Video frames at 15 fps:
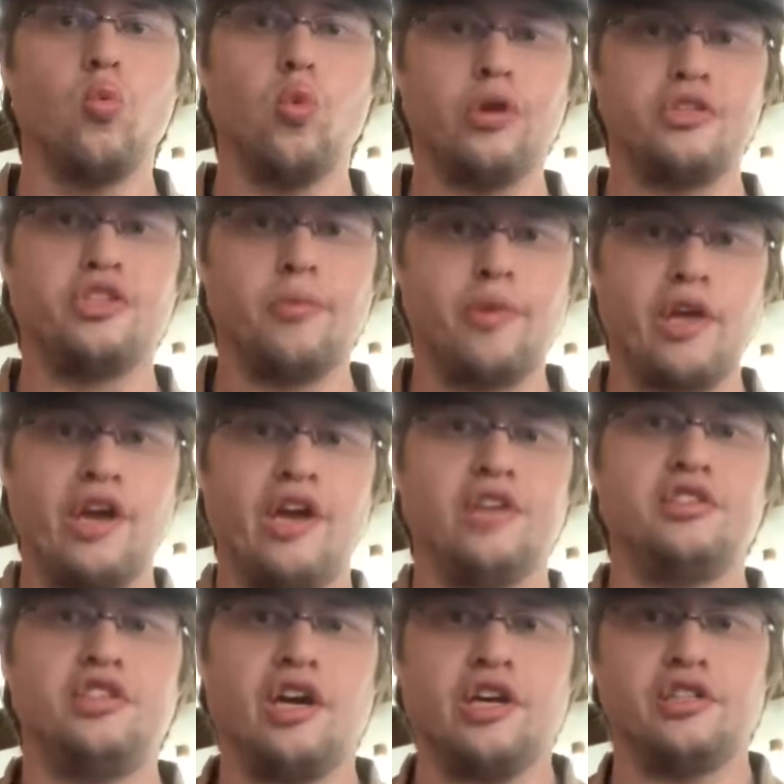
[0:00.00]
What's up, you
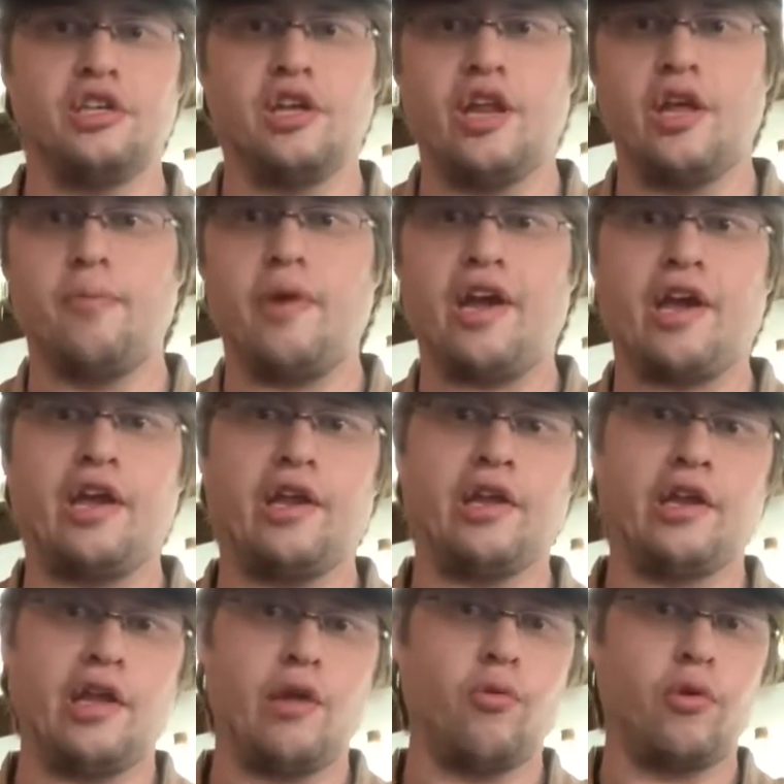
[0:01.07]
guys? Josh here today, back at
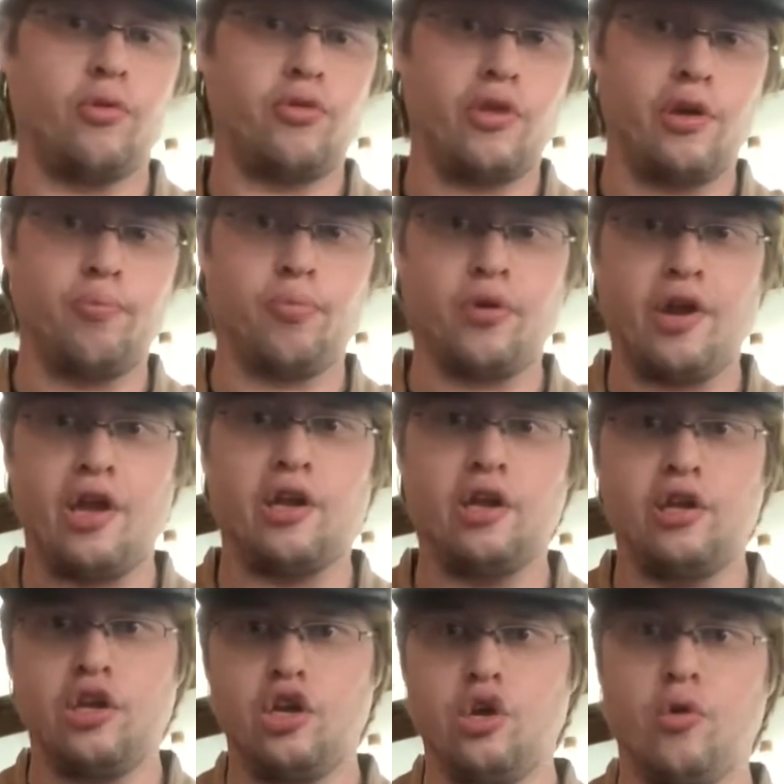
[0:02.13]
you today with a
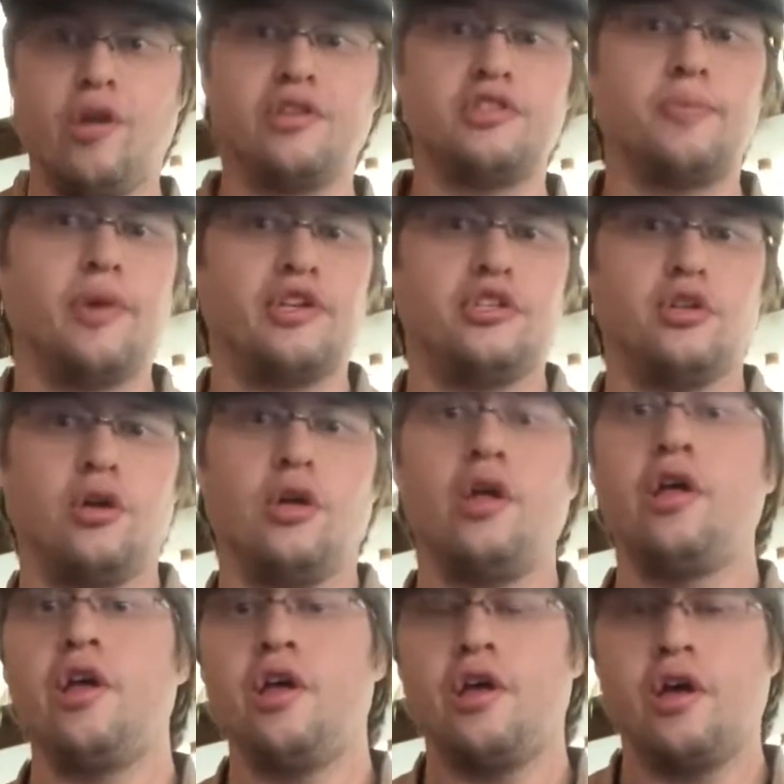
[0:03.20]
brand new and special
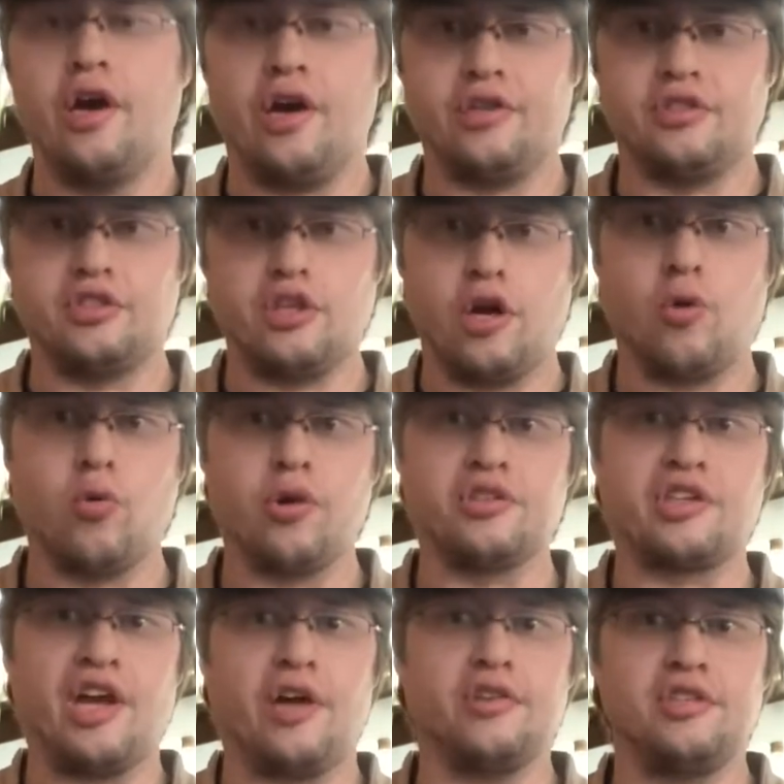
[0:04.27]
Star Wars
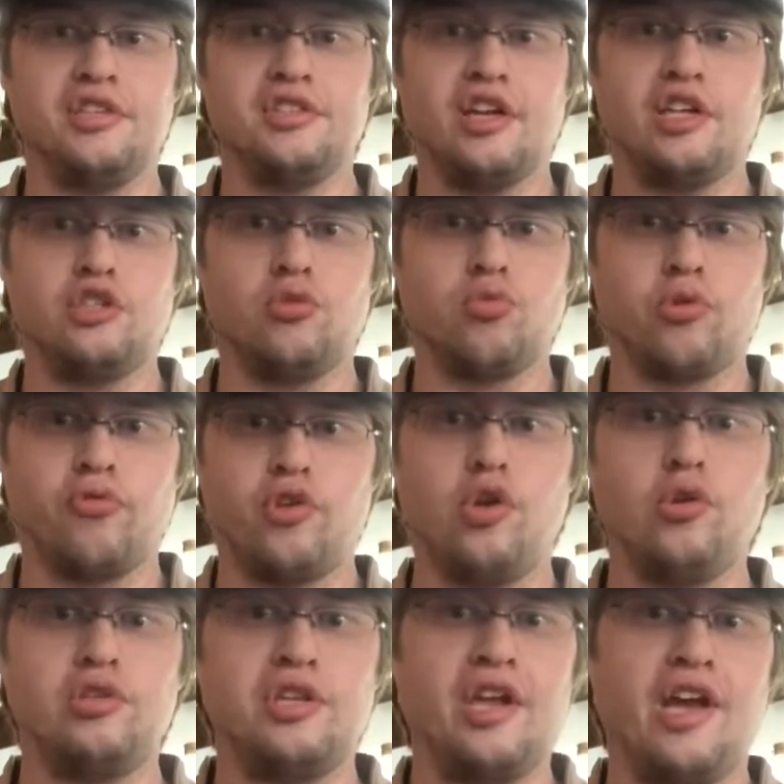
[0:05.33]
Galaxy's Edge
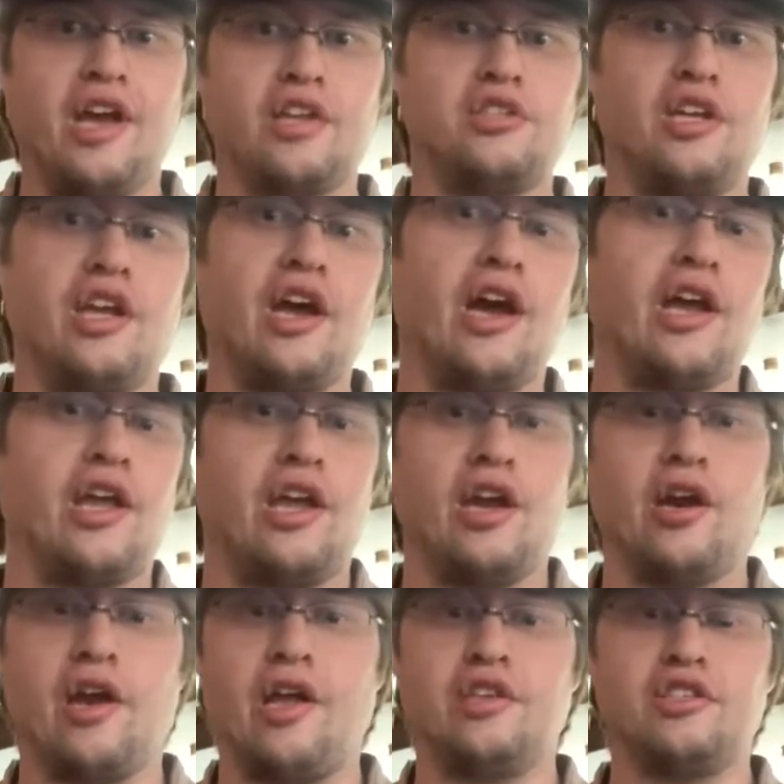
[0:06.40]
review. Today I actually got
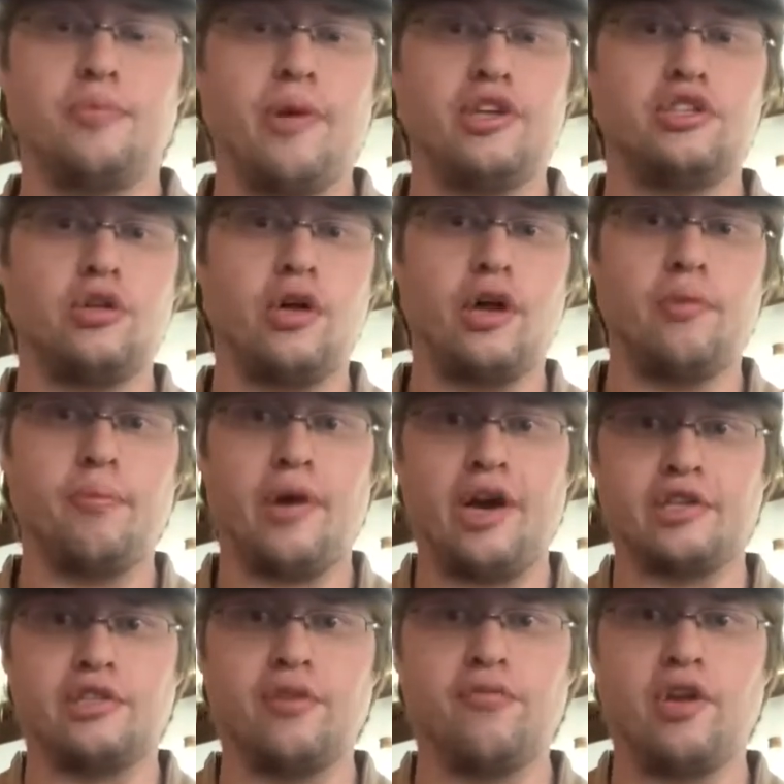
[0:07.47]
here a special
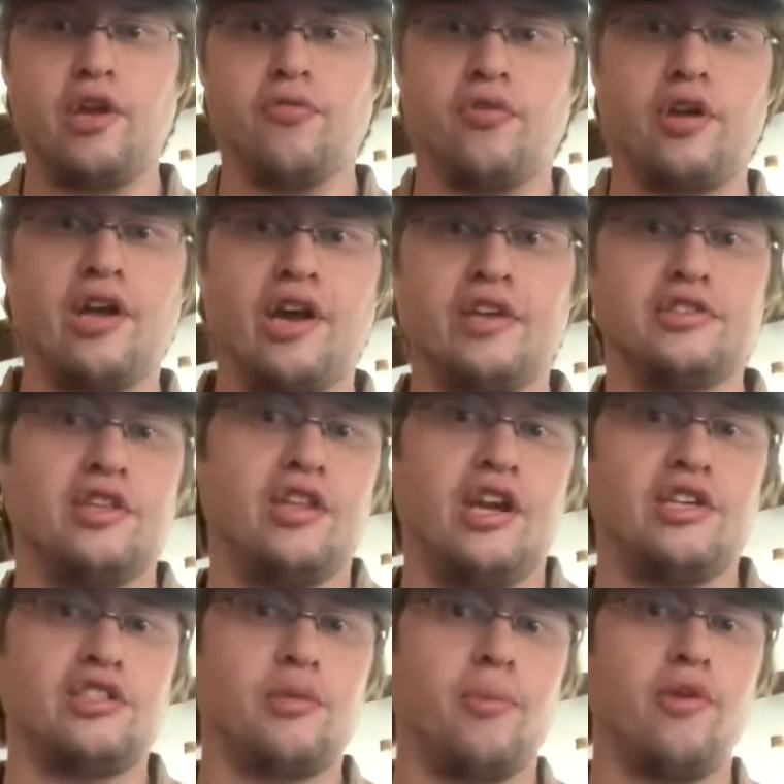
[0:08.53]
unboxing video for you guys, and
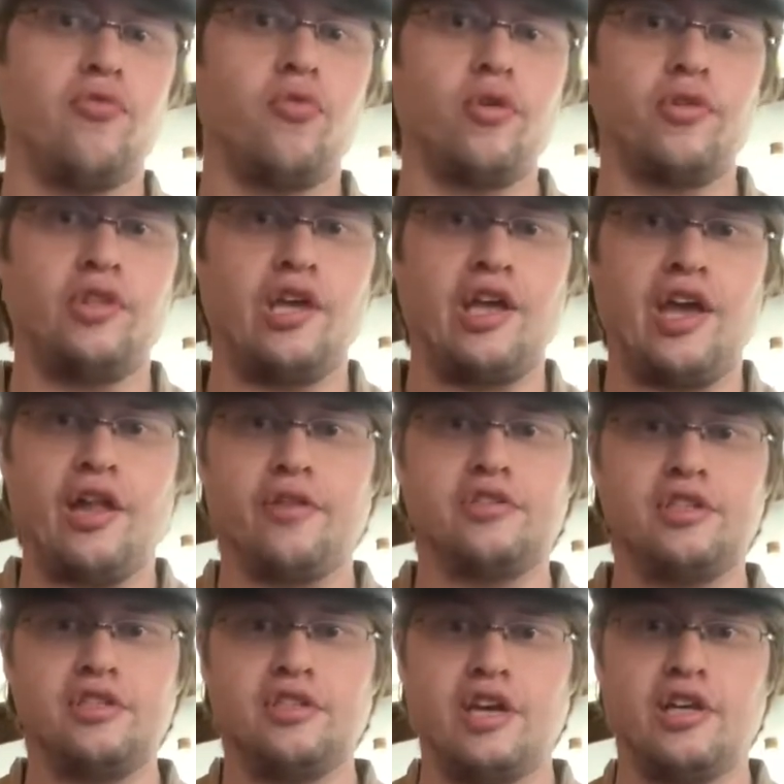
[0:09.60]
that is going to be for the
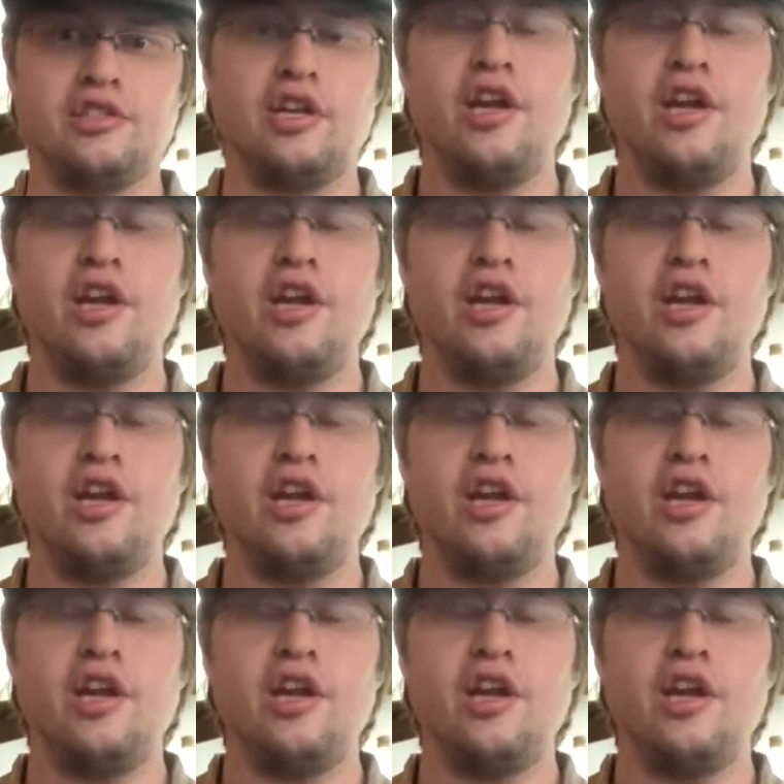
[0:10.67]
Galaxy's Edge